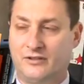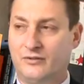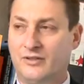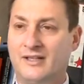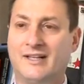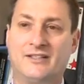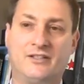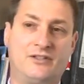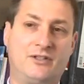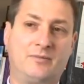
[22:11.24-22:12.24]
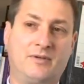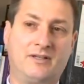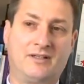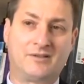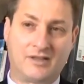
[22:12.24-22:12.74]
You know, the relationship
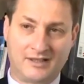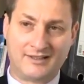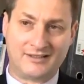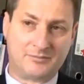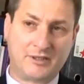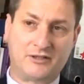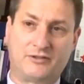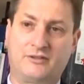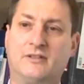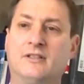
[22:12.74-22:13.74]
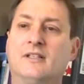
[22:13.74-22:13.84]
are really special